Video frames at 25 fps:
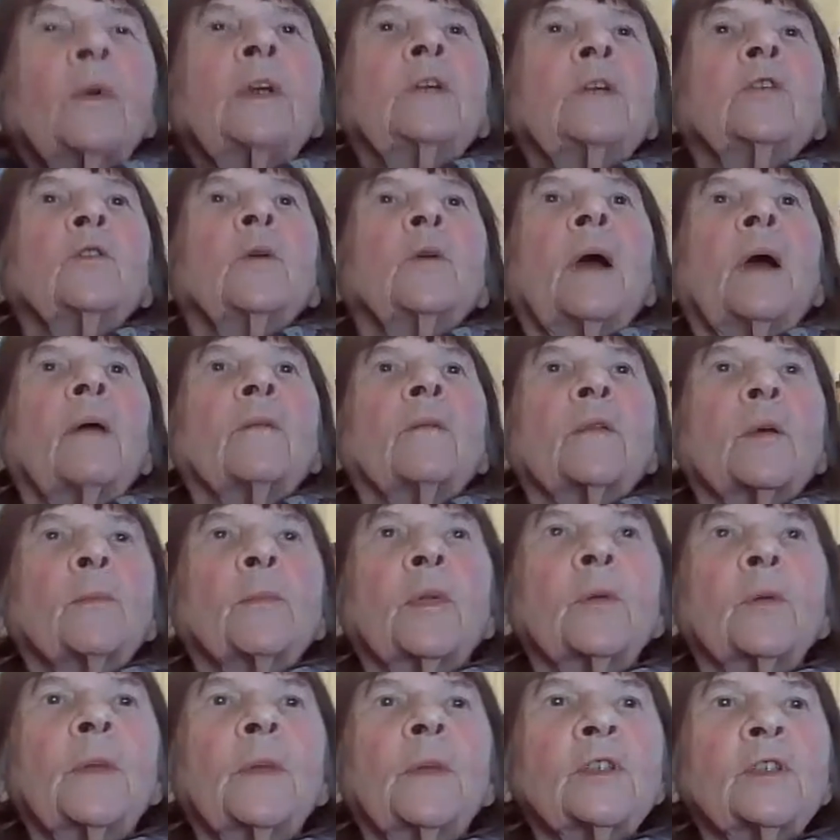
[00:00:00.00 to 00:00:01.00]
do have the
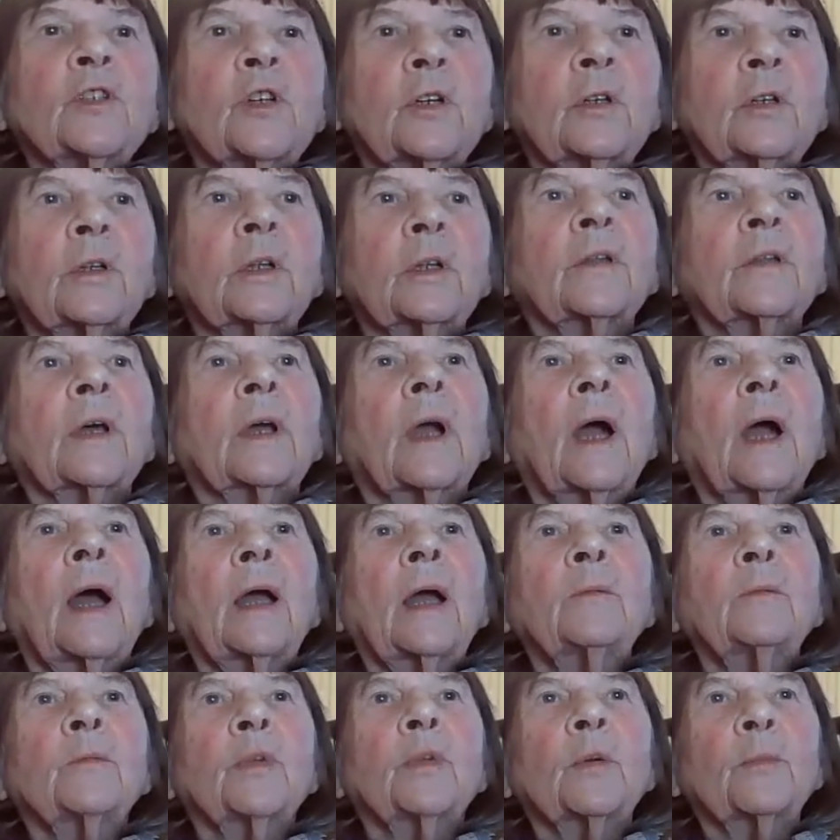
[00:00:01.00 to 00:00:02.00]
permission, the
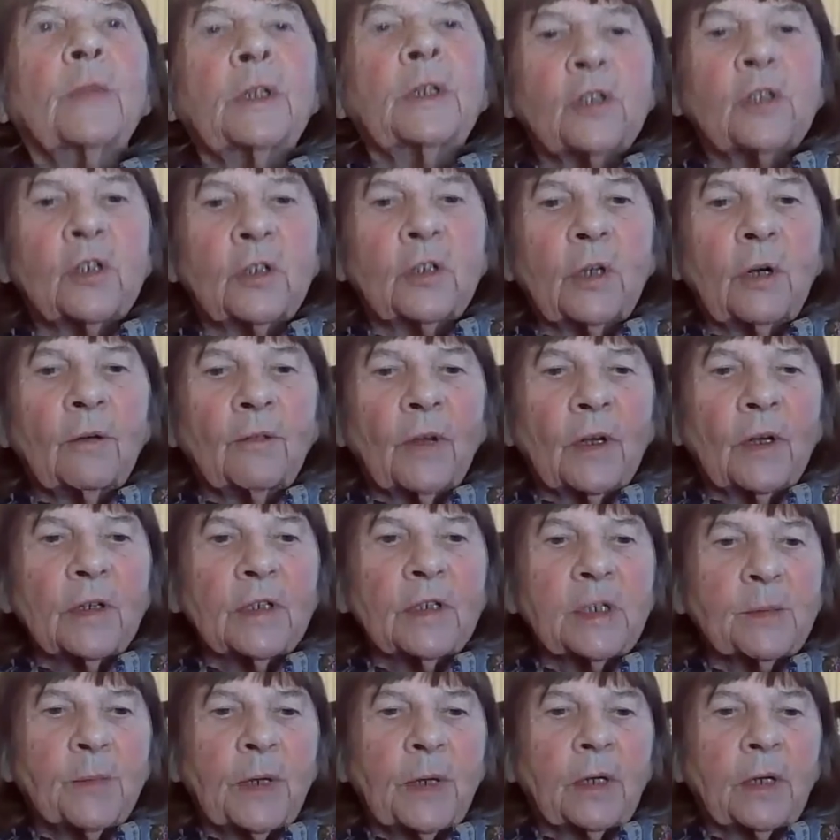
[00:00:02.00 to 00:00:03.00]
kind permission of our
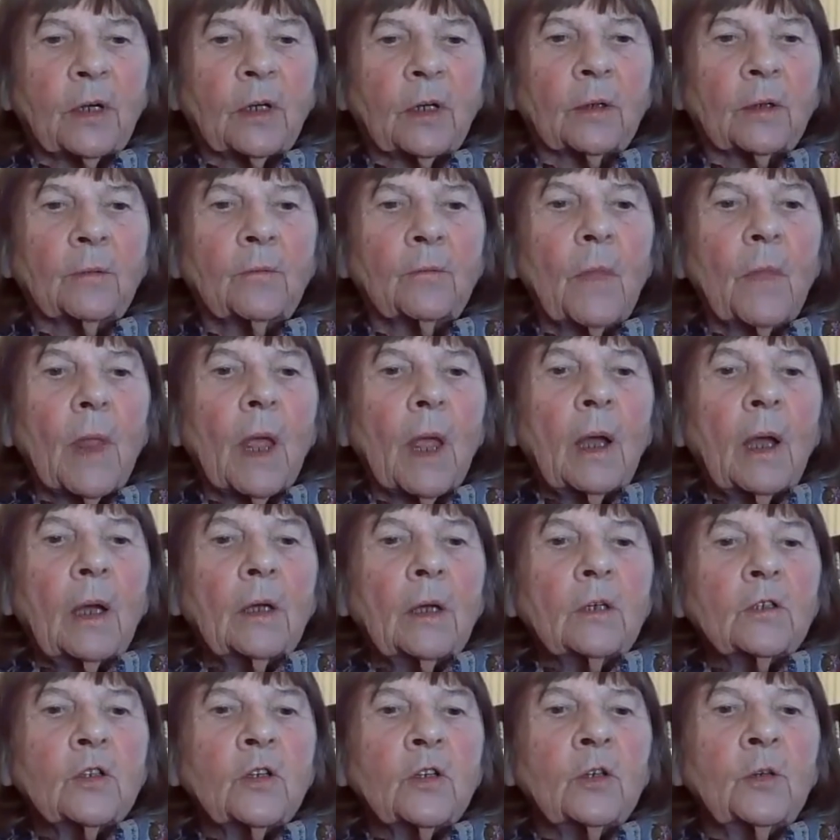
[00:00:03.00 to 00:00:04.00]
speaker
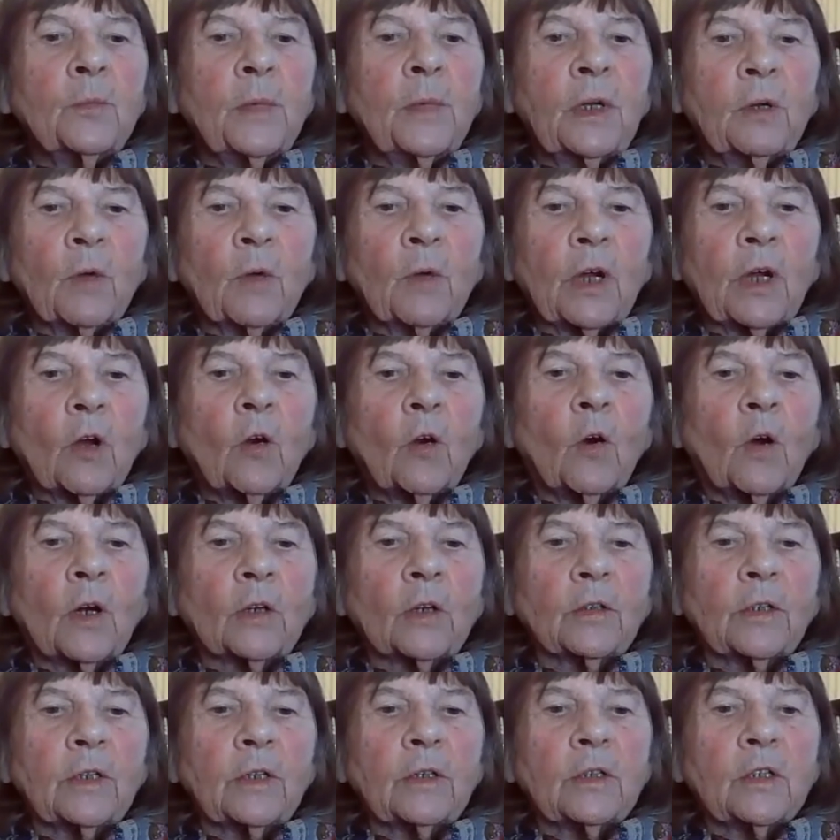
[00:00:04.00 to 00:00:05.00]
to be
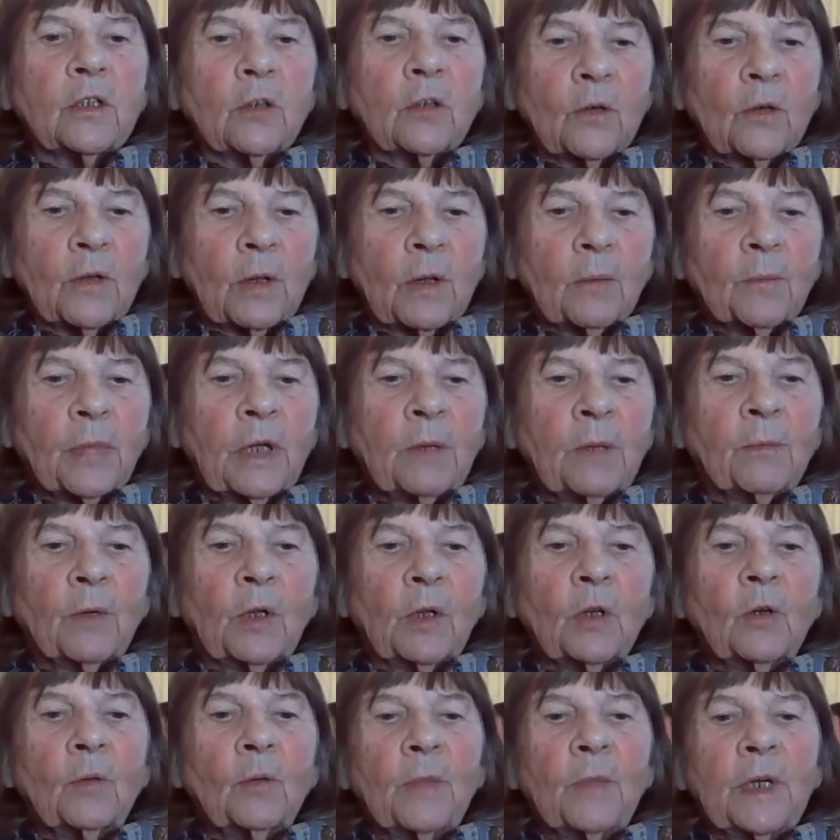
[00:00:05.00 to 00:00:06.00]
recorded so that people
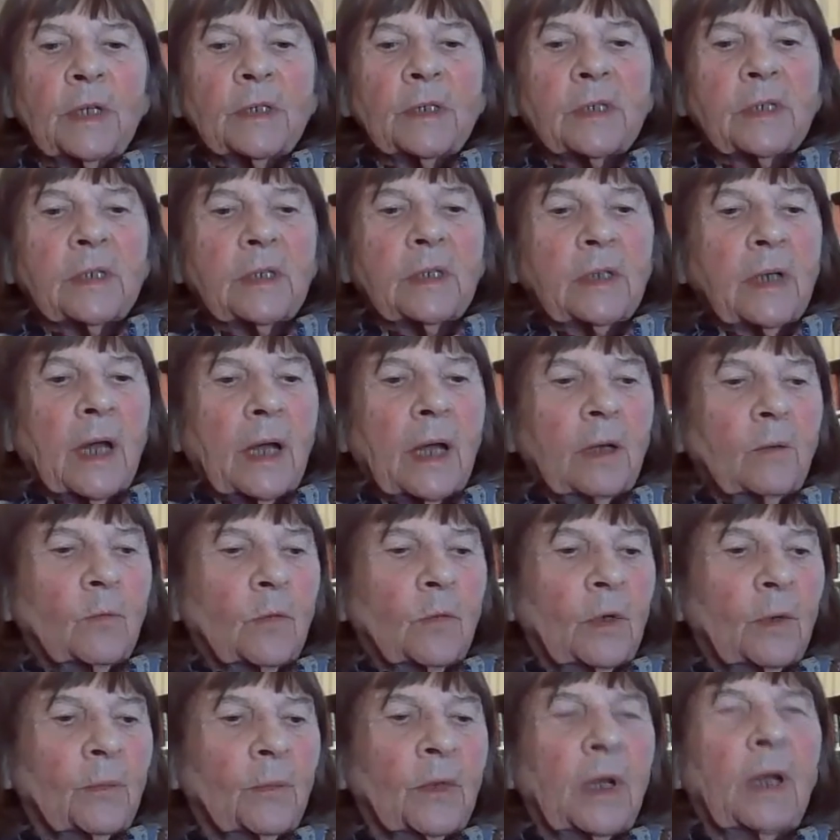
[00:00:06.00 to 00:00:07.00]
who missed tonight
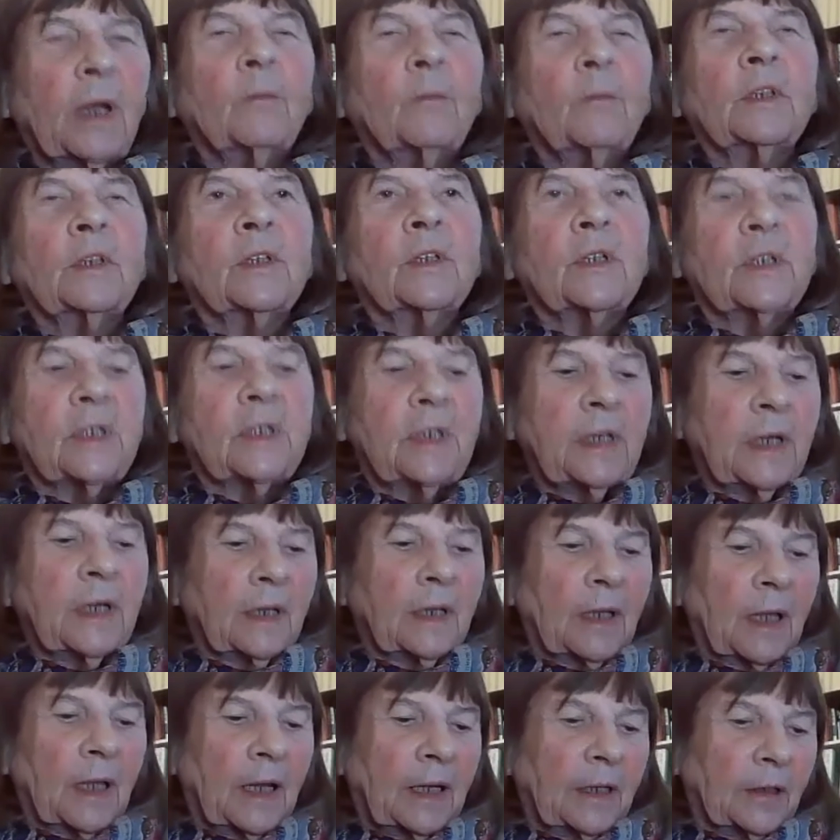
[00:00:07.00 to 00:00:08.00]
will be able to see
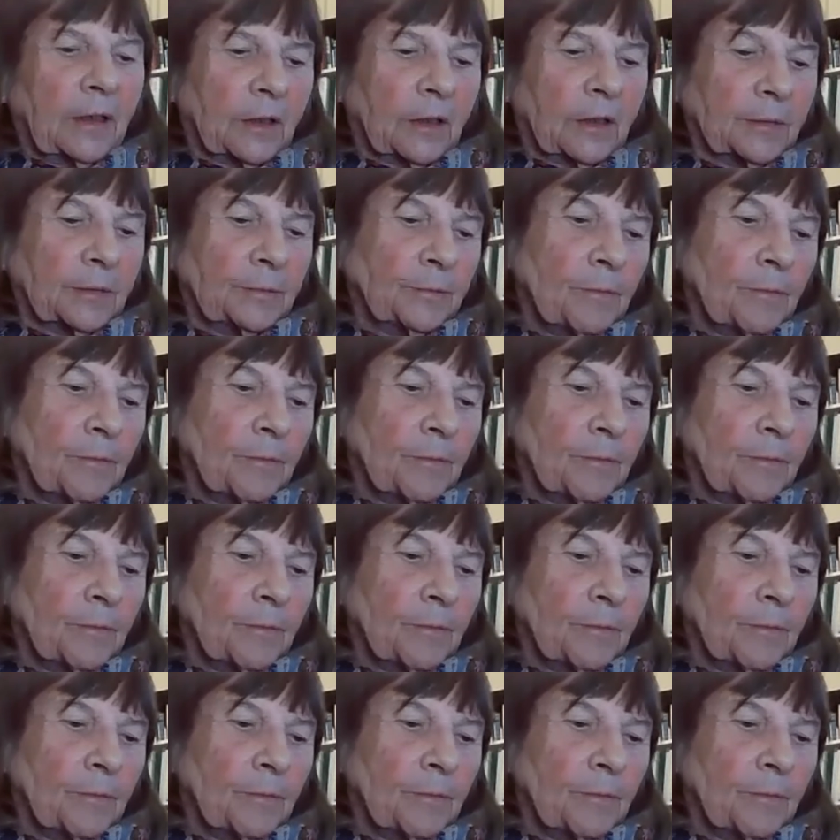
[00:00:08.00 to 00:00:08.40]
it later.